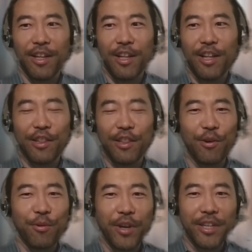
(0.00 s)

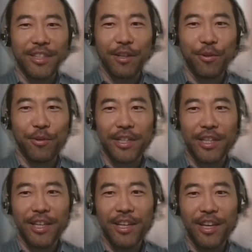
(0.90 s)
low rate
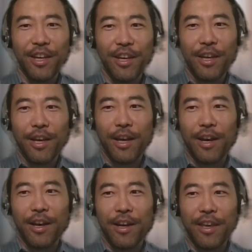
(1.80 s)
liquidity.
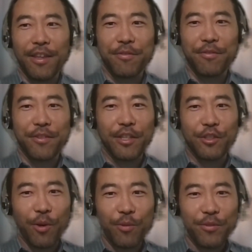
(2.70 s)
And if they
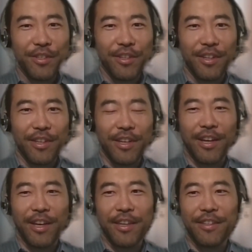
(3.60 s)
don't,
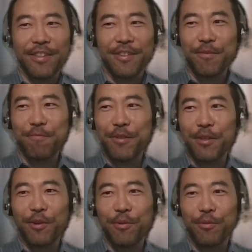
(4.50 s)
a
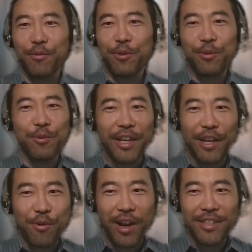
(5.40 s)
2-day
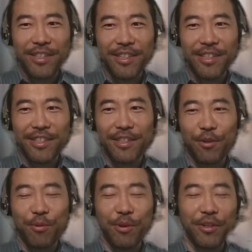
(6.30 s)
crisis,
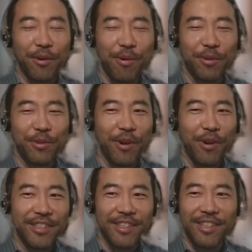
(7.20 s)
quote unquote
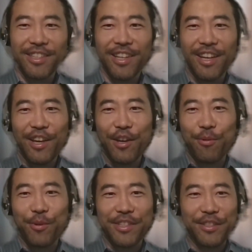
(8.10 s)
crisis,
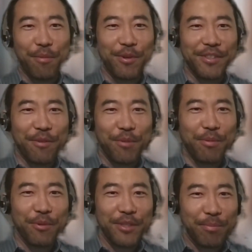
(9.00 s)
with a 10%
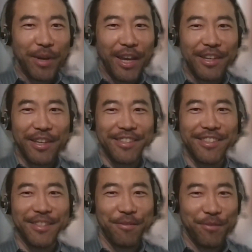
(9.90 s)
repo spike is
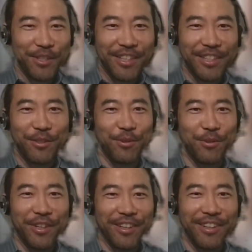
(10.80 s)
sufficient to
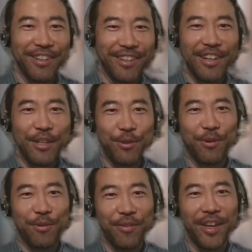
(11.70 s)
trigger New
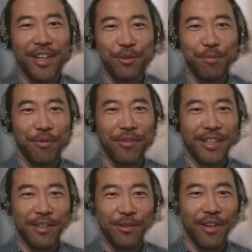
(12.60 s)
York Fed to
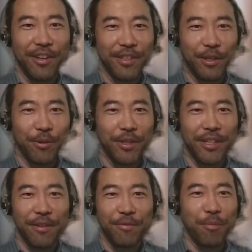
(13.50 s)
provide low cost
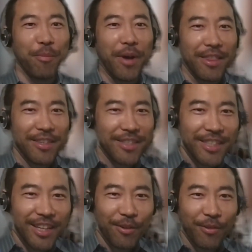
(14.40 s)
liquidity for months,
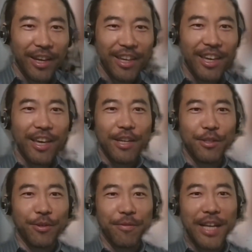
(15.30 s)
right? So
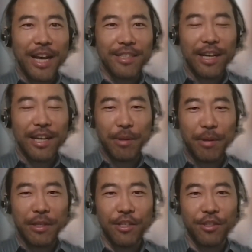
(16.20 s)
if that's the
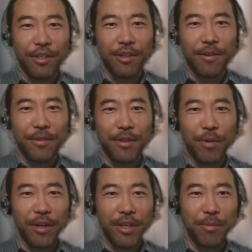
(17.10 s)
expectation of the
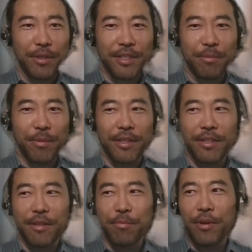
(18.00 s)
market participant,
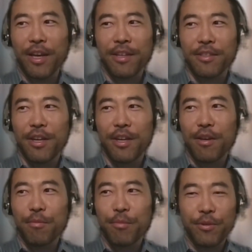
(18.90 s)
as
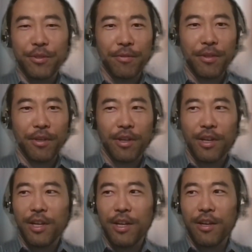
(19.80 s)
most of the
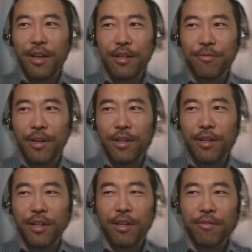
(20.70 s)
hedge fund, a
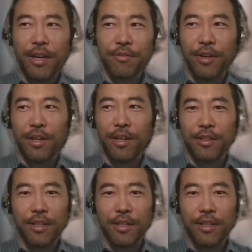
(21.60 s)
lot of the hedge fund